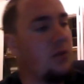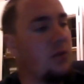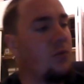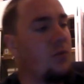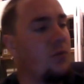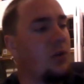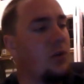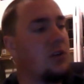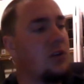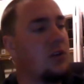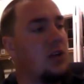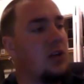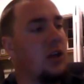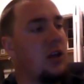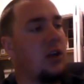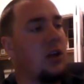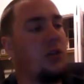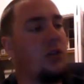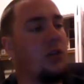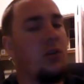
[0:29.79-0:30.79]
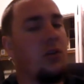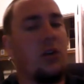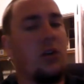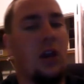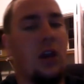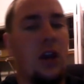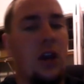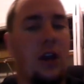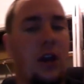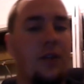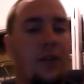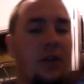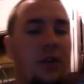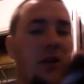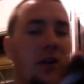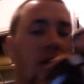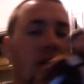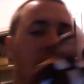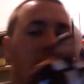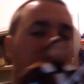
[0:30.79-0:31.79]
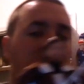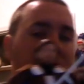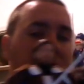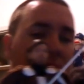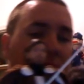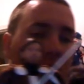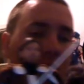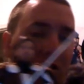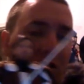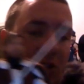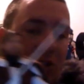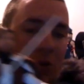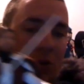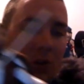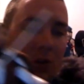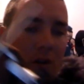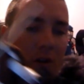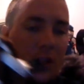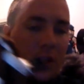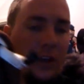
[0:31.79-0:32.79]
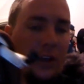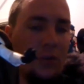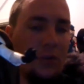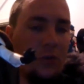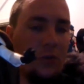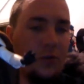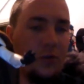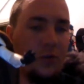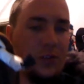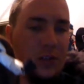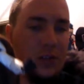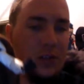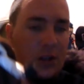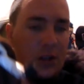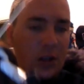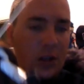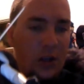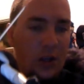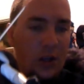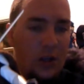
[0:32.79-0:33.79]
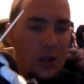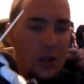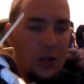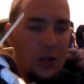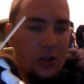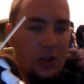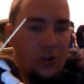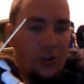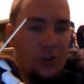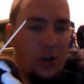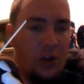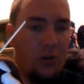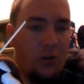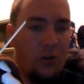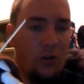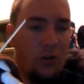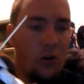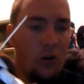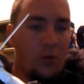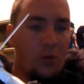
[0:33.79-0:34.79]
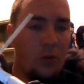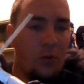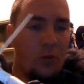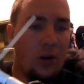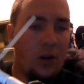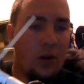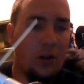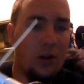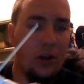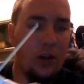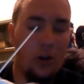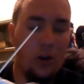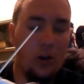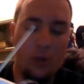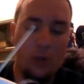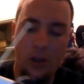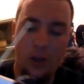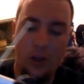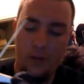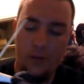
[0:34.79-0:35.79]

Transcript: we are taking a look at the Sideshow Collectibles General Obi-Wan Kenobi.